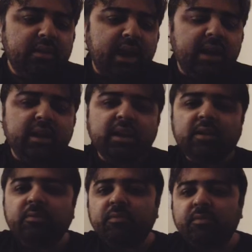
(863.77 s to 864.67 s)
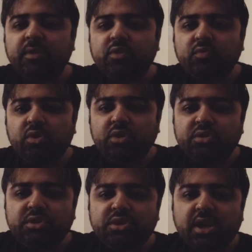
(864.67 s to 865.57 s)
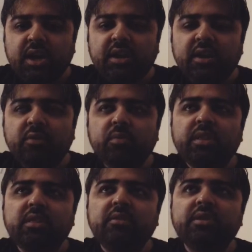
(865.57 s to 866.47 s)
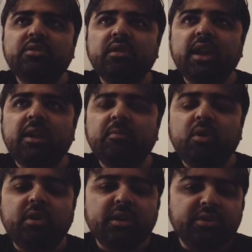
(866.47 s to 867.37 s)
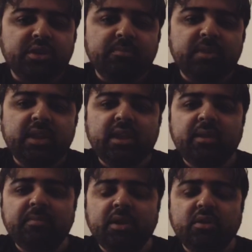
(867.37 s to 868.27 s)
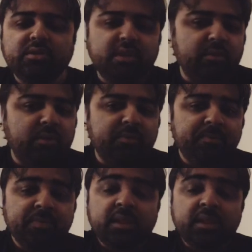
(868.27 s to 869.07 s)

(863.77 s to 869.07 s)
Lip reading: title, which was started with Chris Claremont and Jim Lee because they were